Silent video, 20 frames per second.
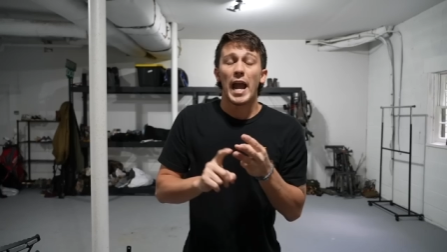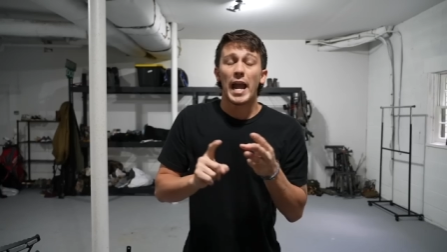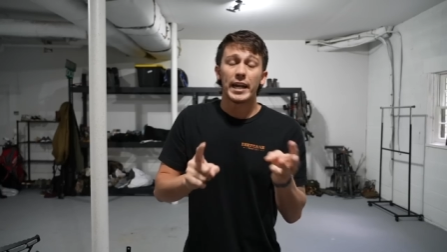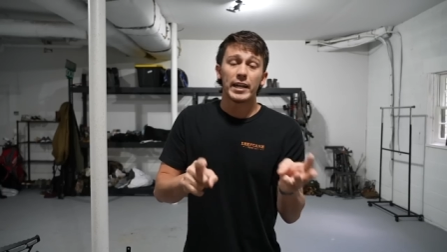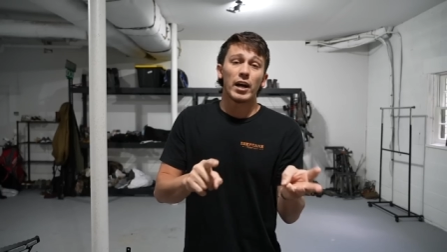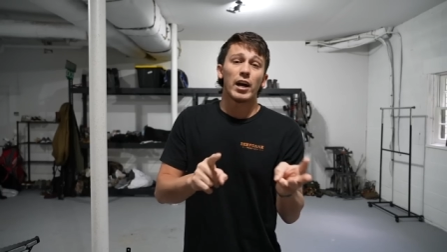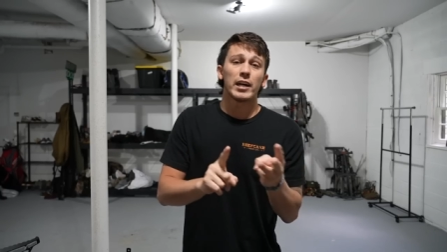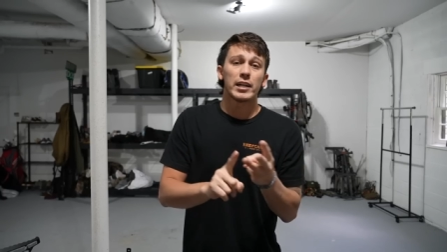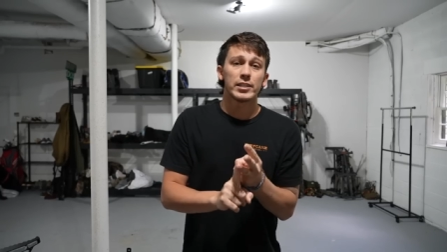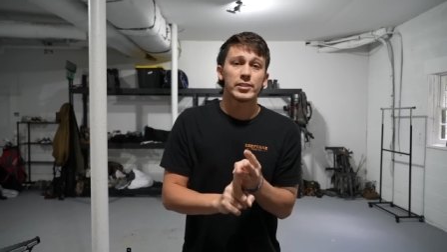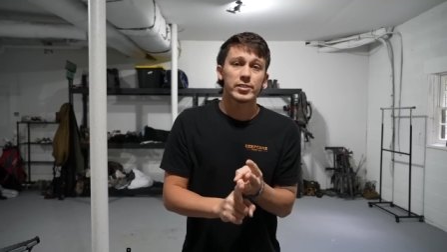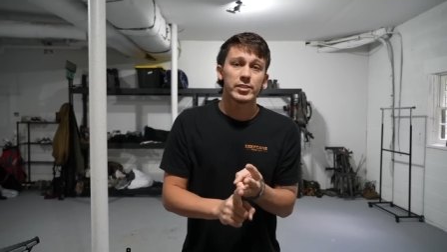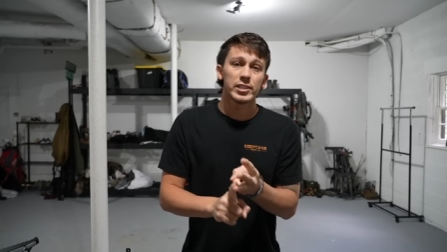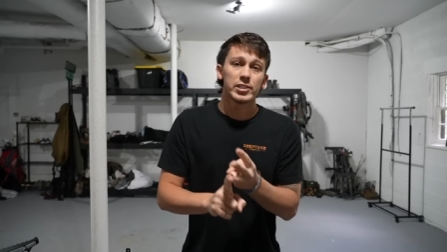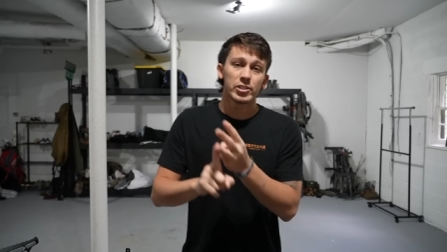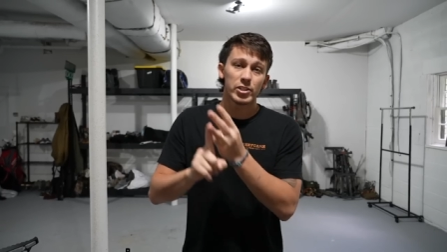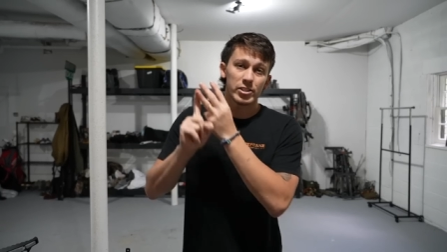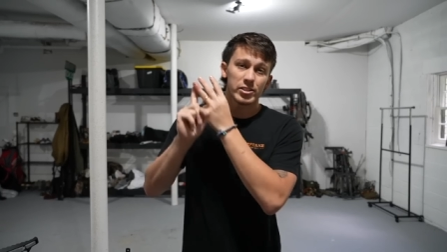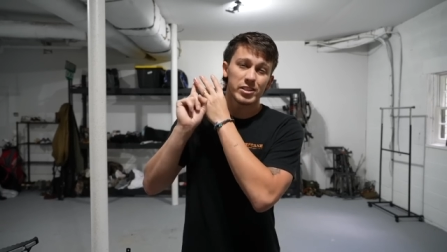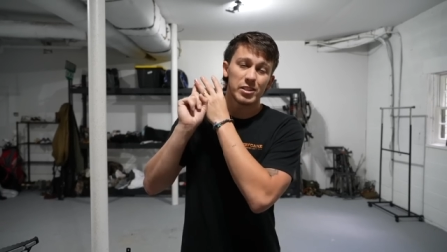and honestly
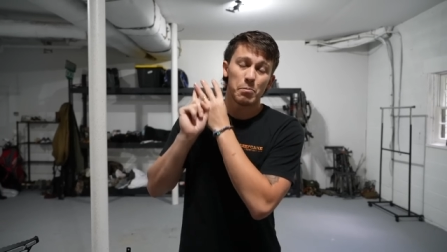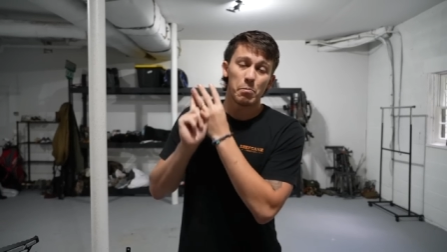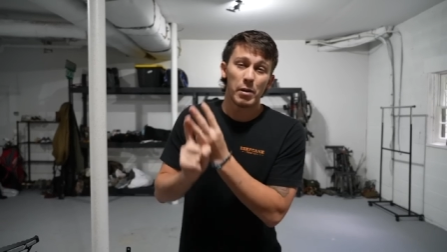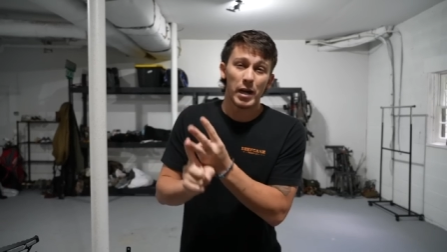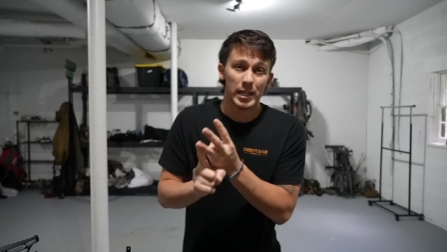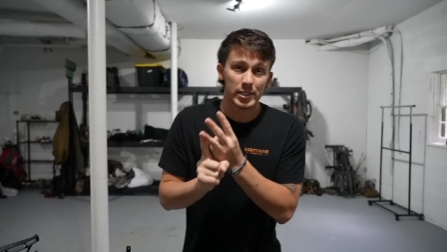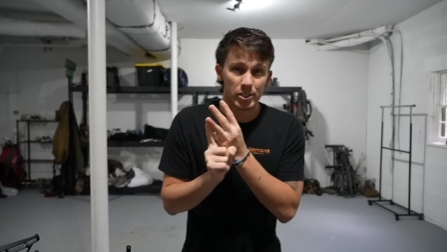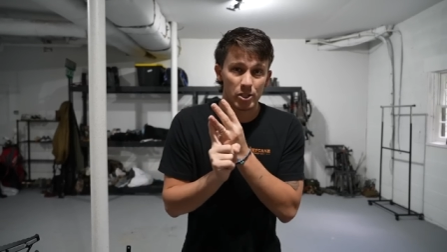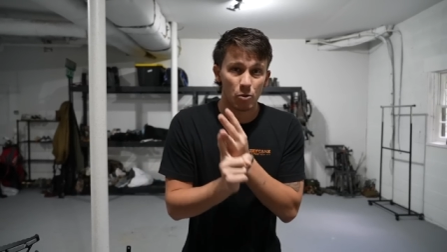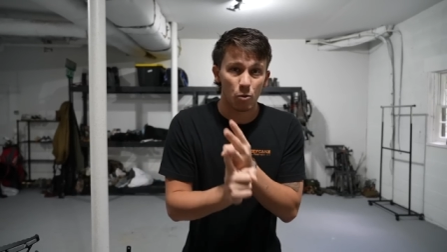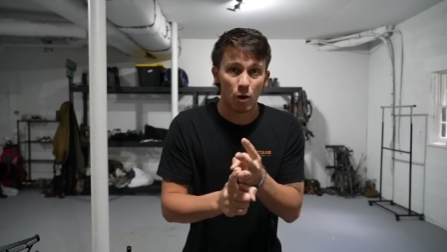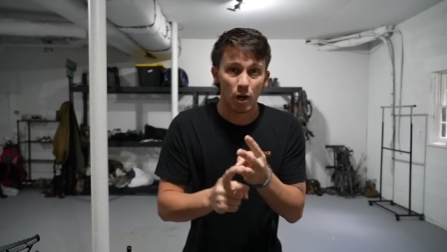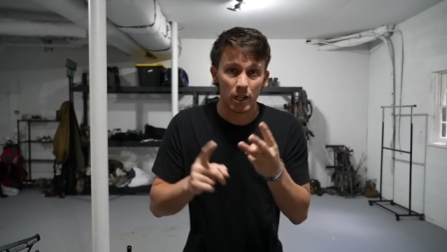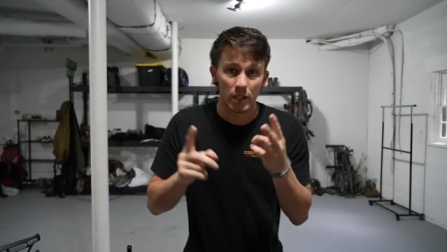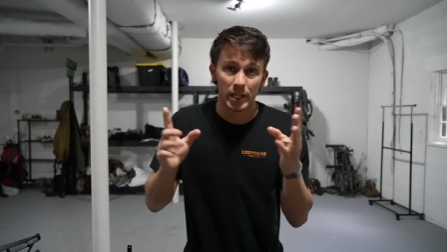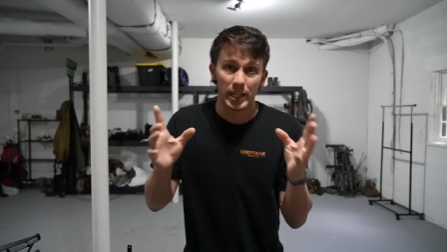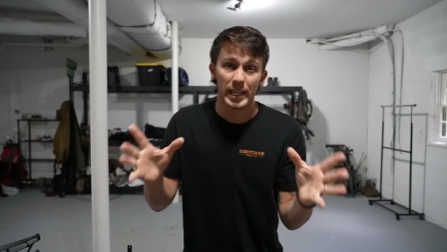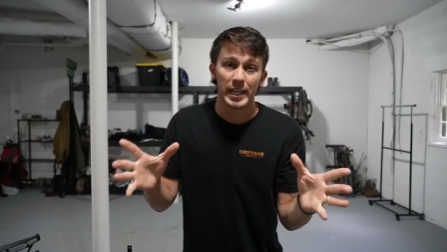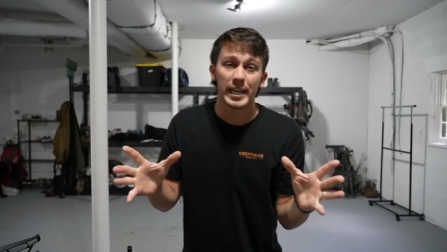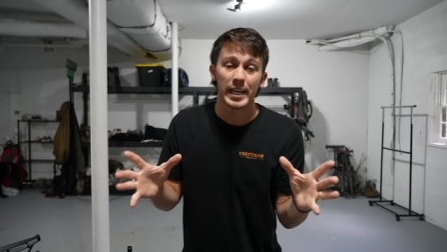just the best
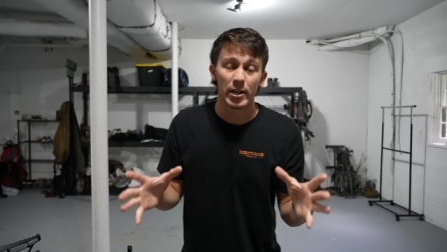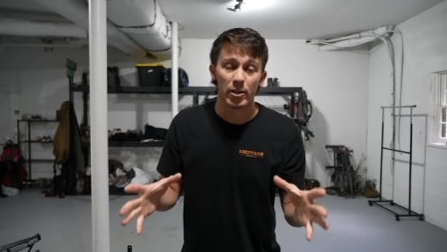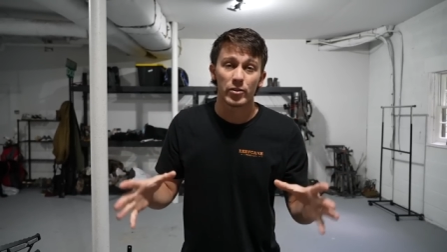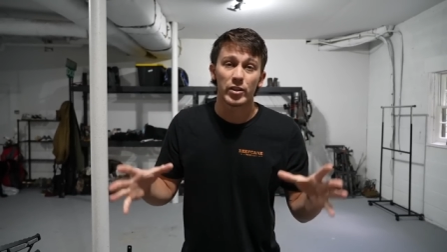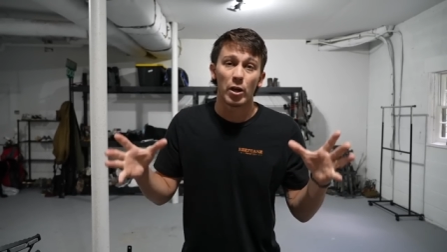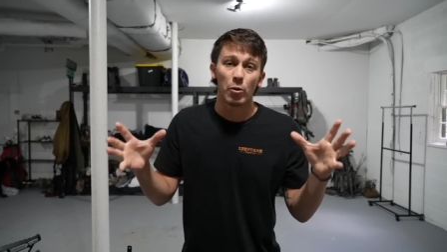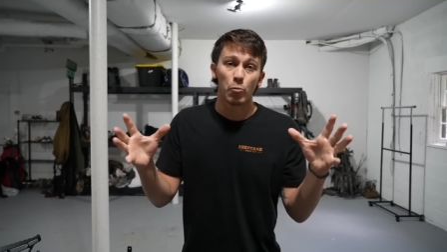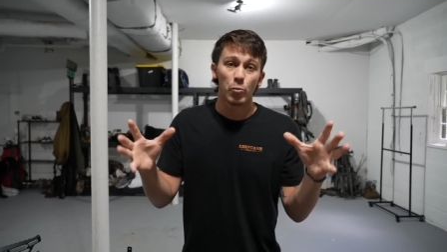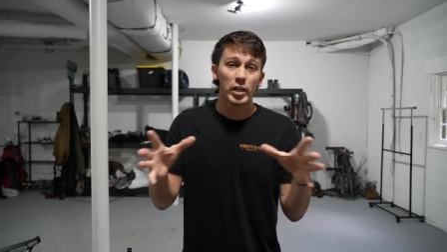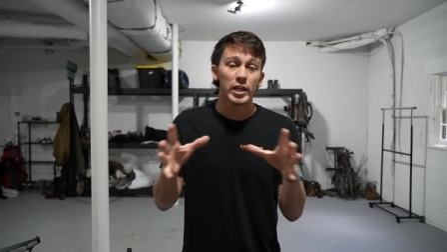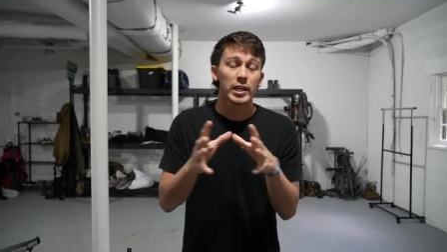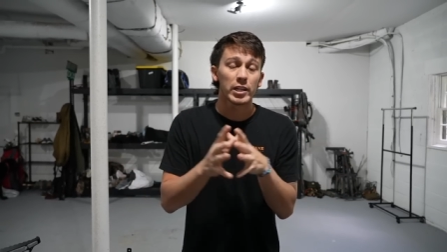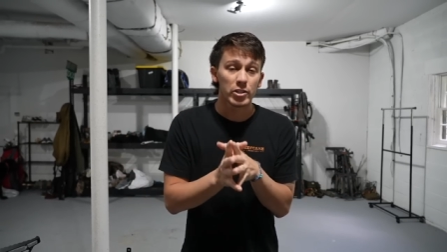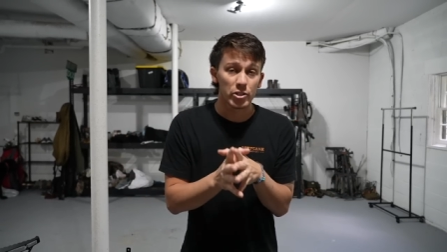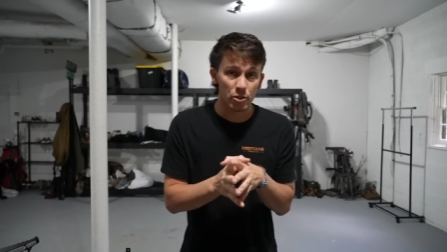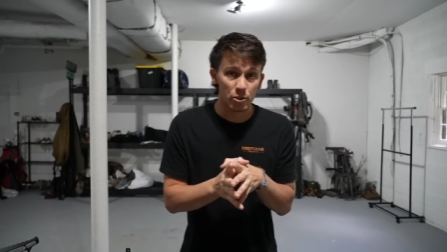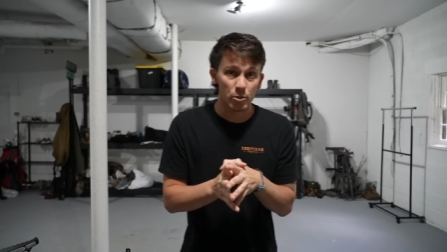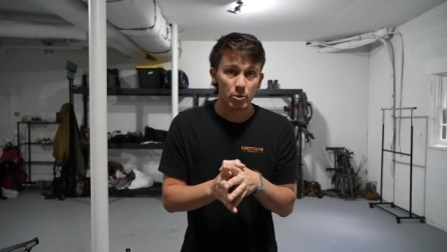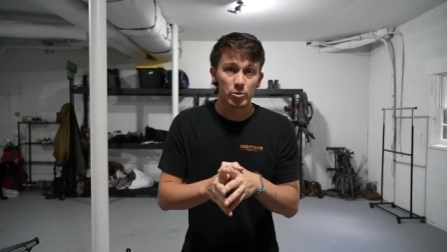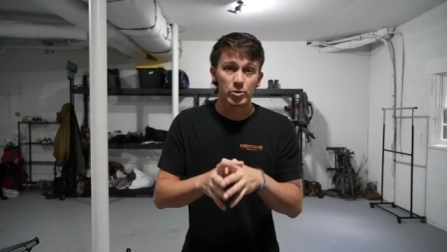quality gear that we could
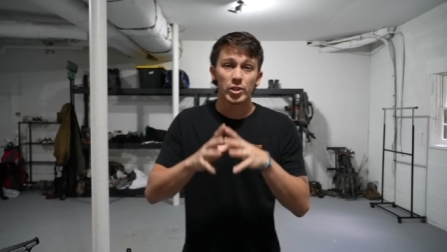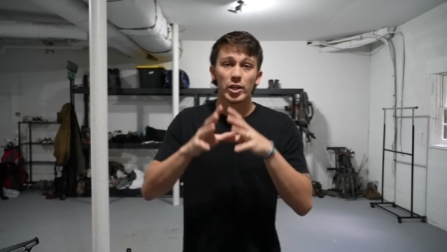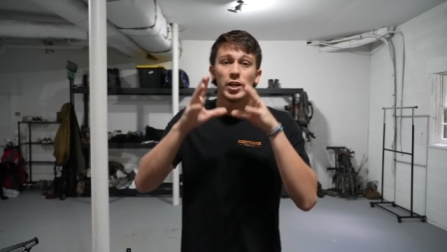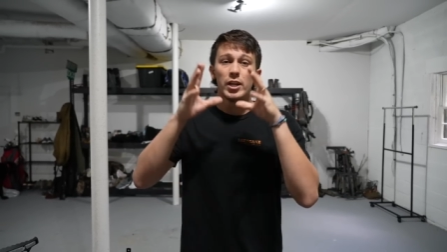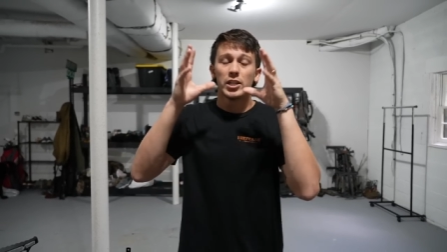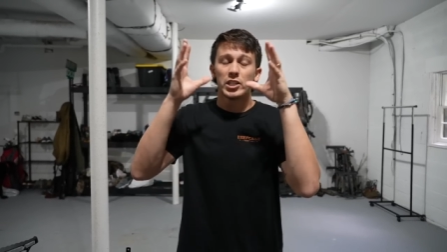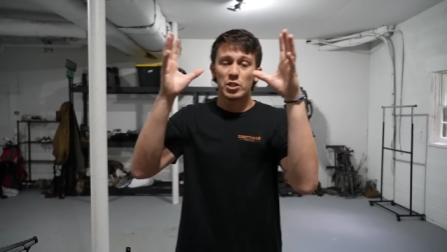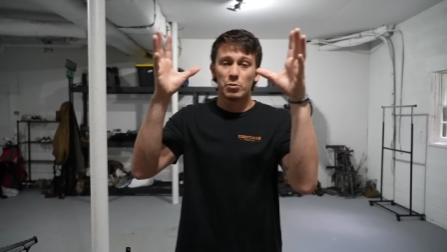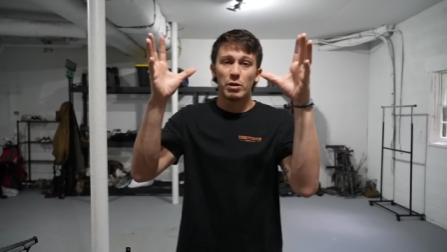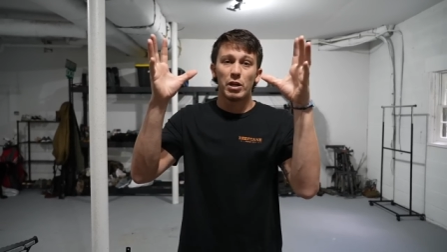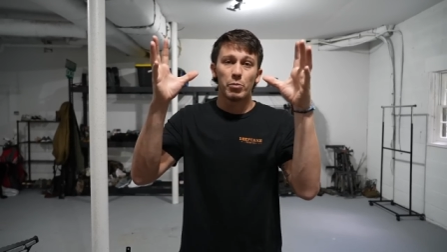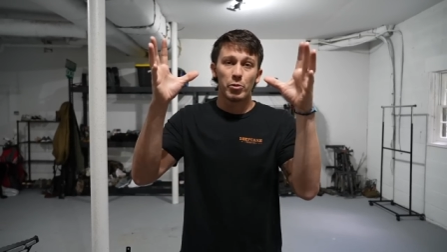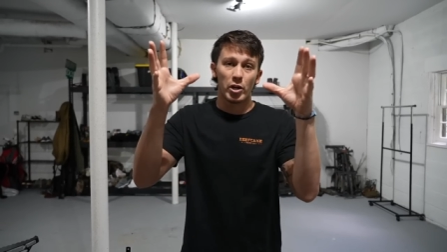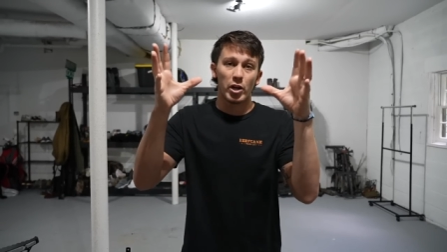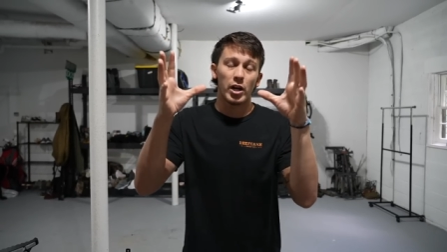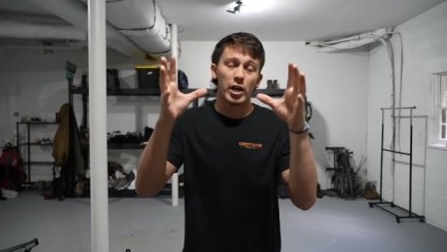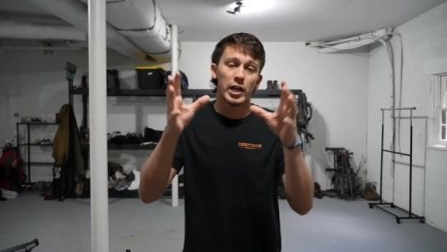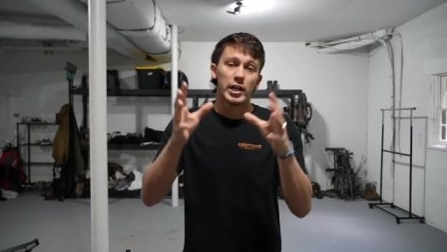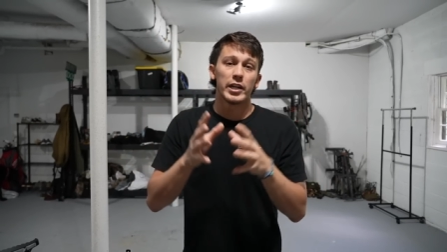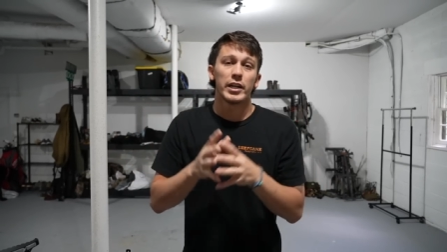use to be able to
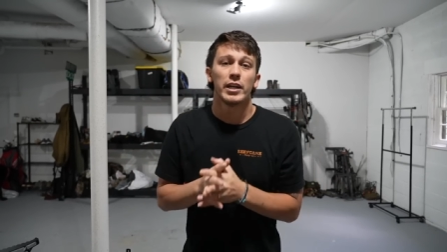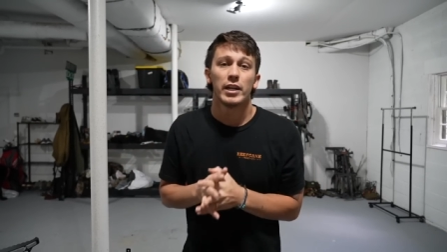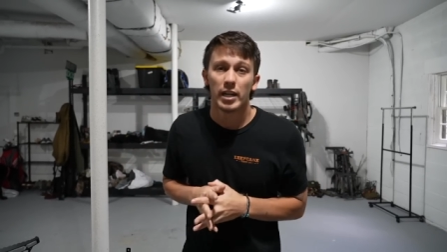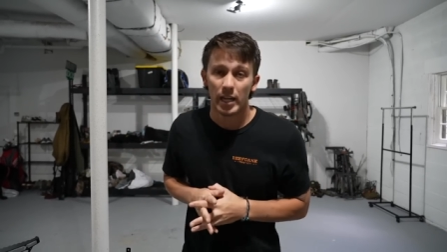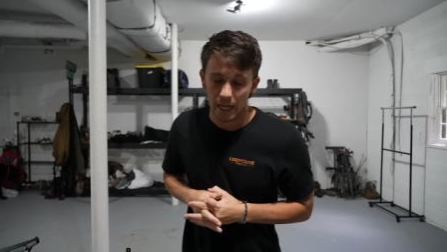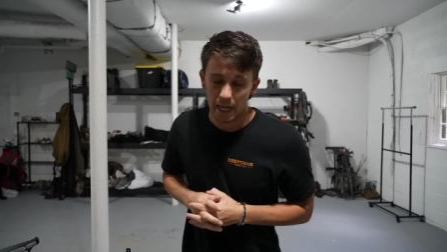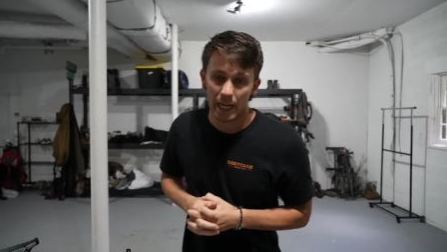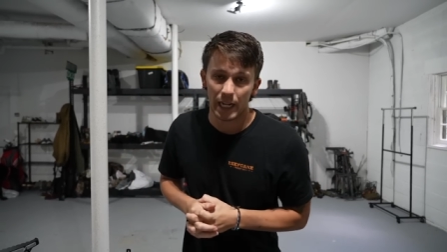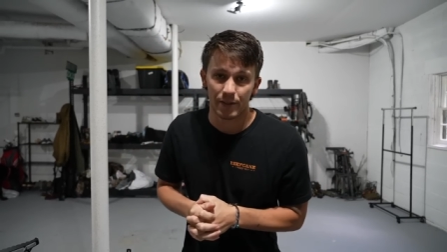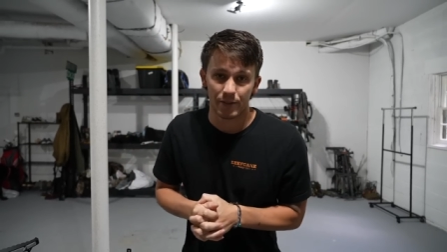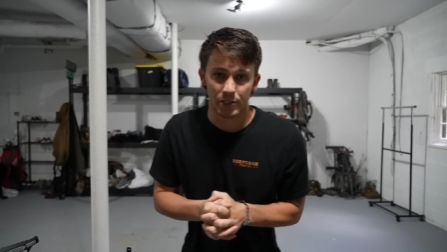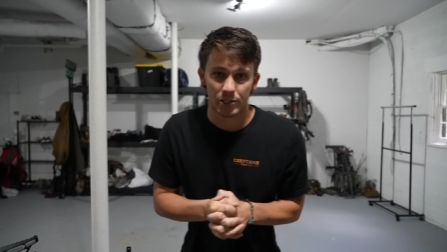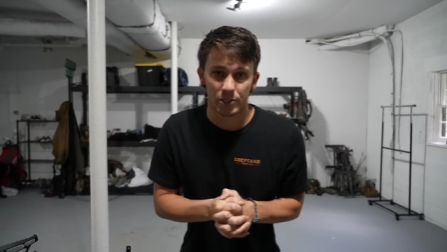hunt out of a